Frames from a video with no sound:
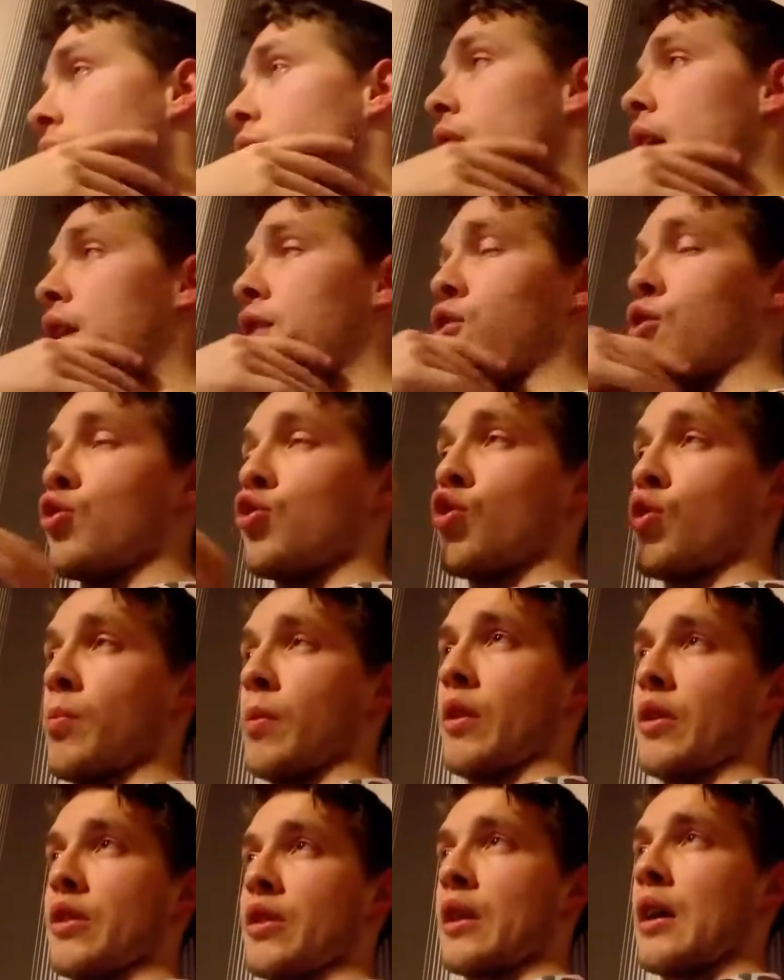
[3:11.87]

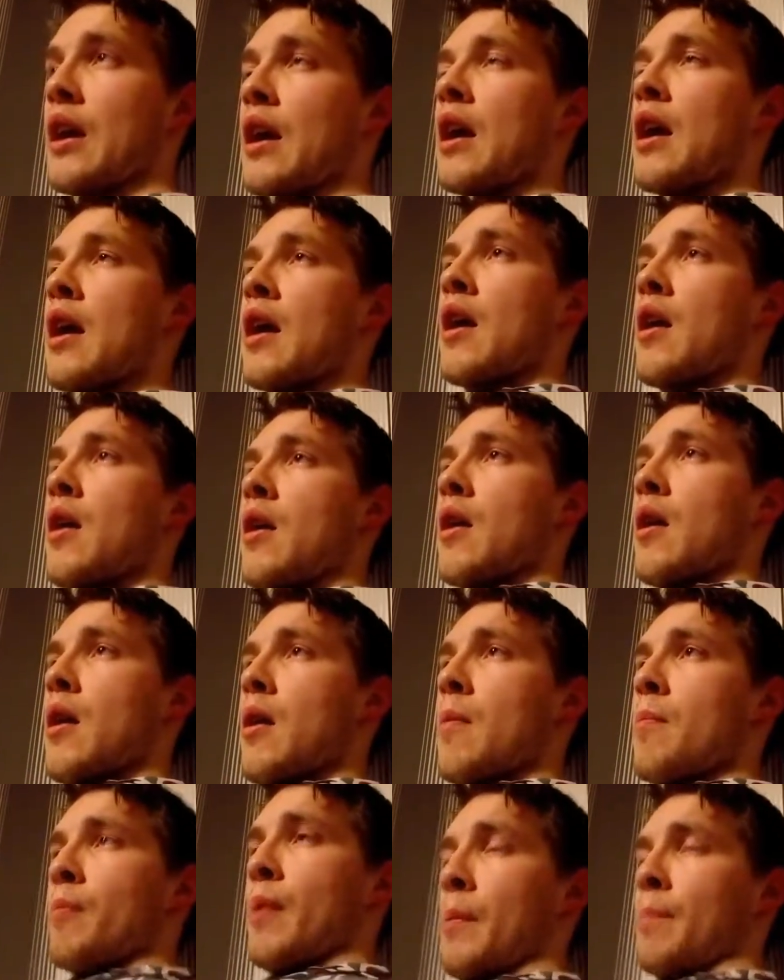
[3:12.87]
YouTubers.
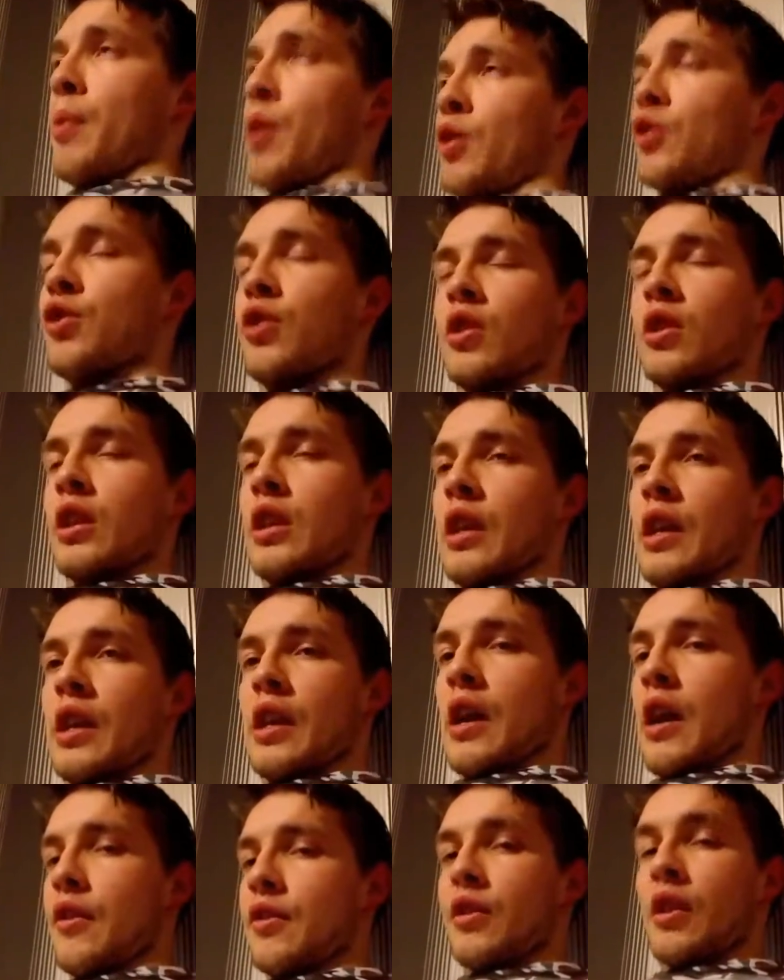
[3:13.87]
But personally,
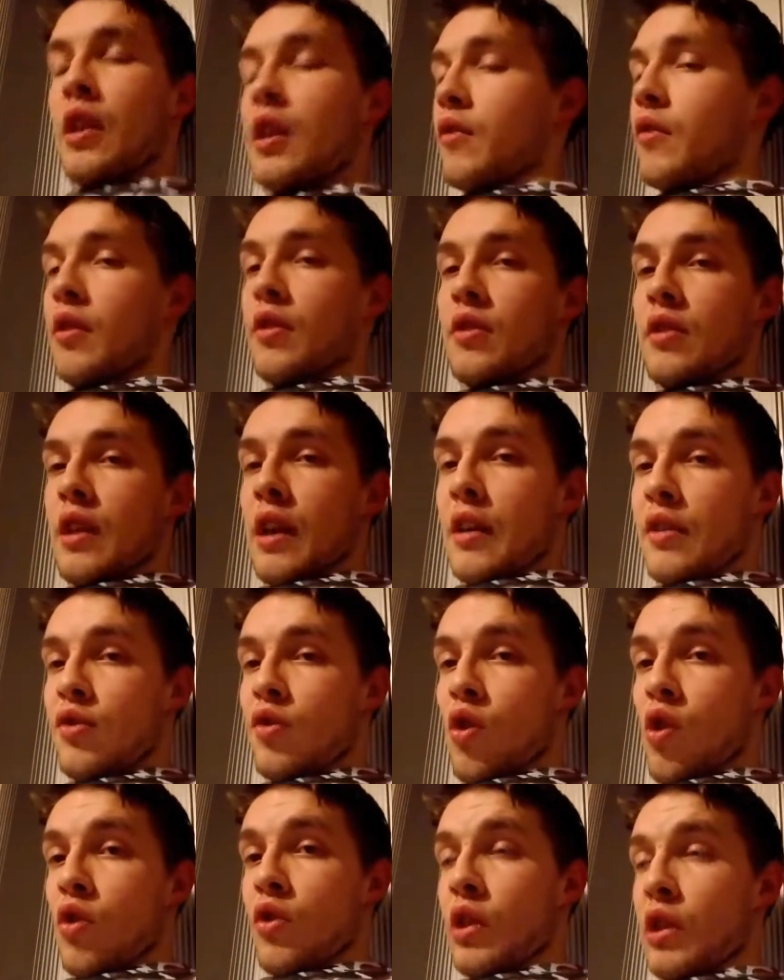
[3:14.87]
he hasn't even said
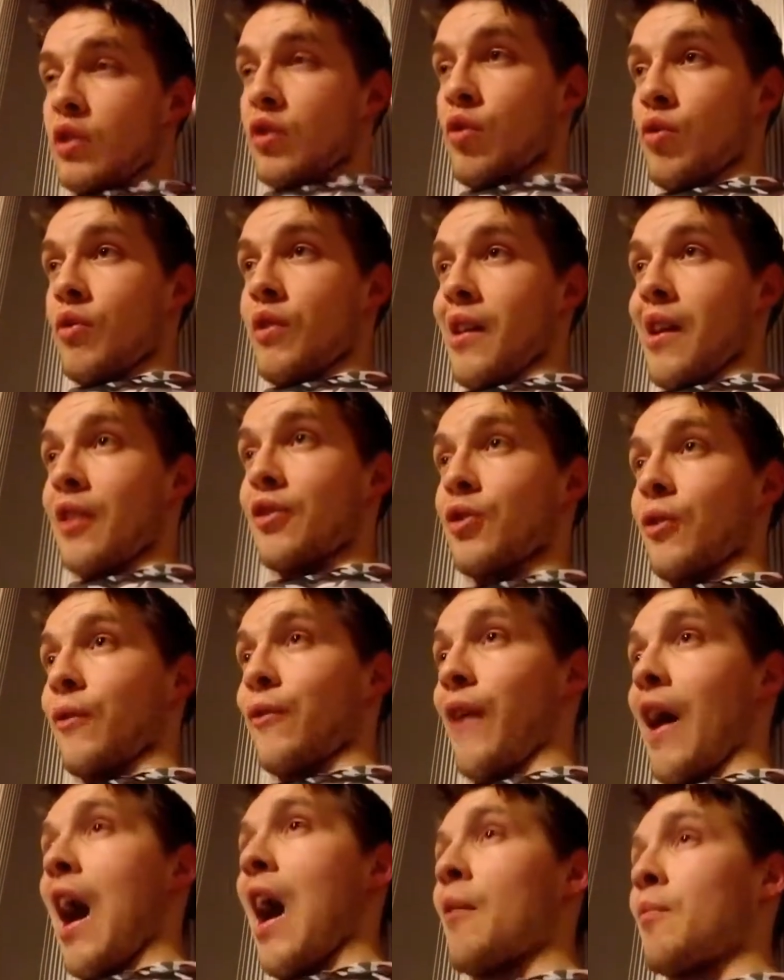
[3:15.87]
sorry to the actual
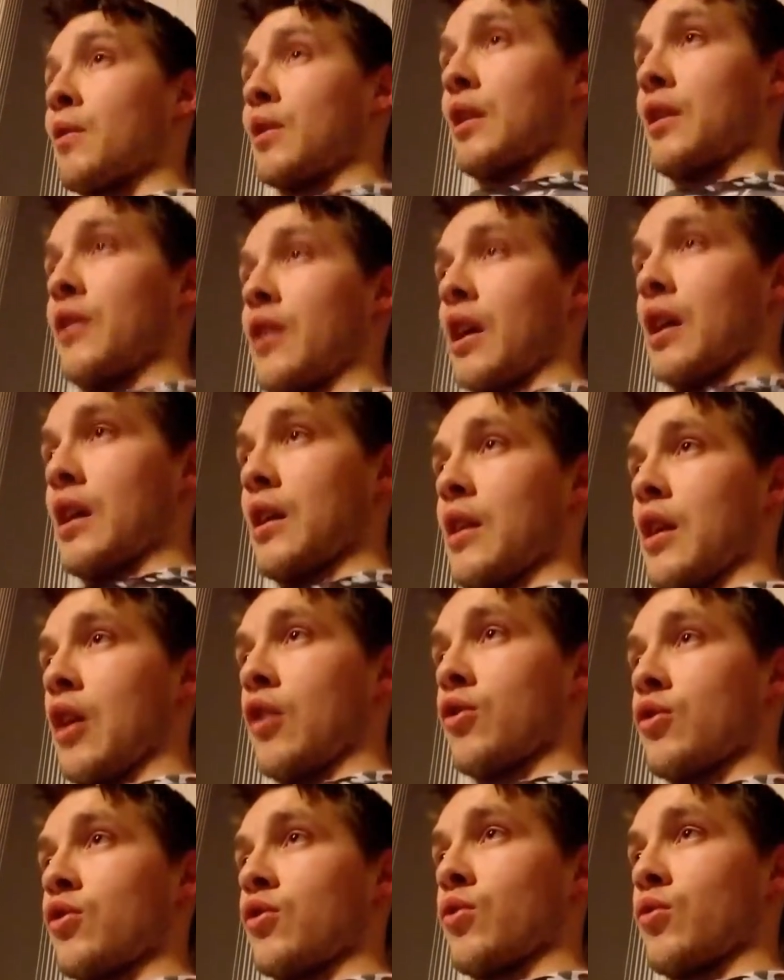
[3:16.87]
family that he
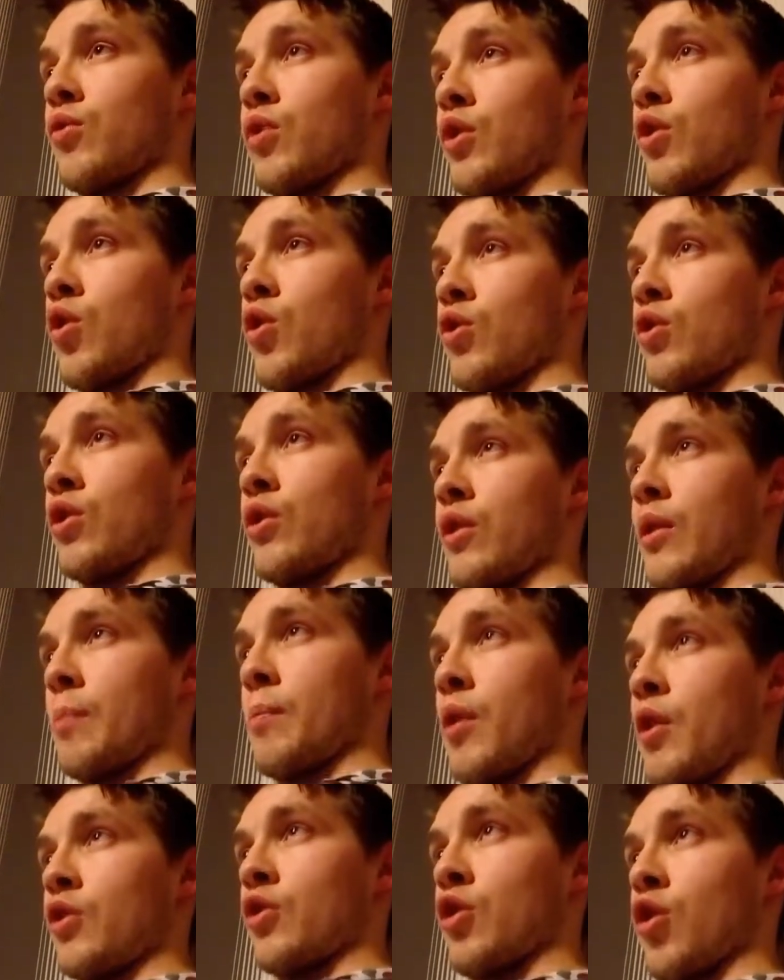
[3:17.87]
actually recorded the
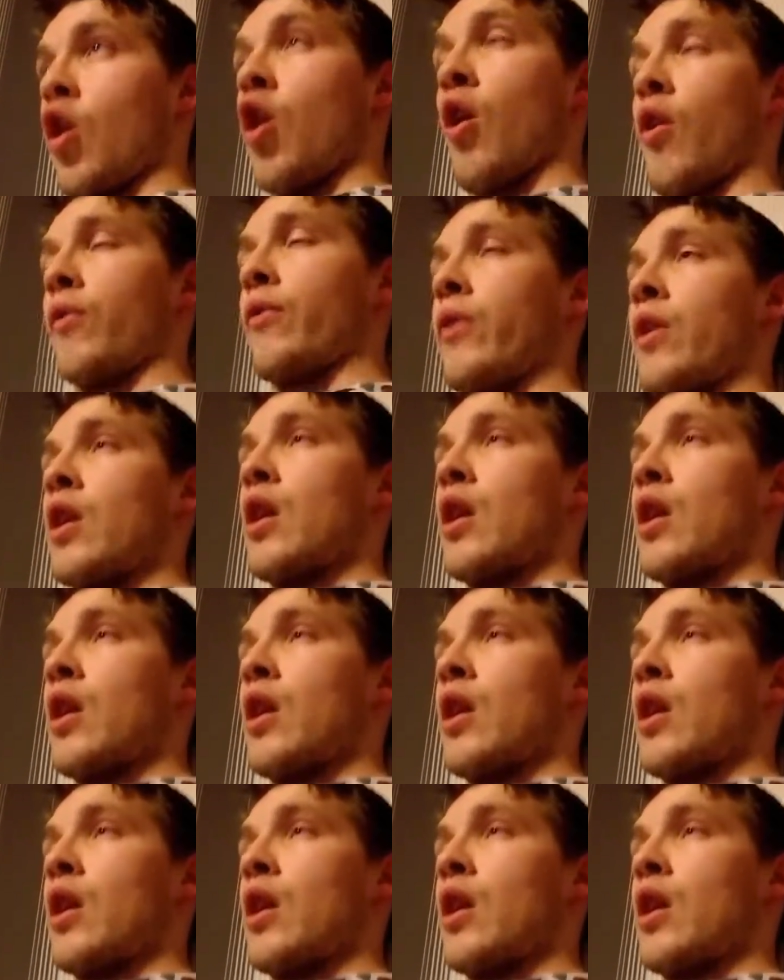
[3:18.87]
person off.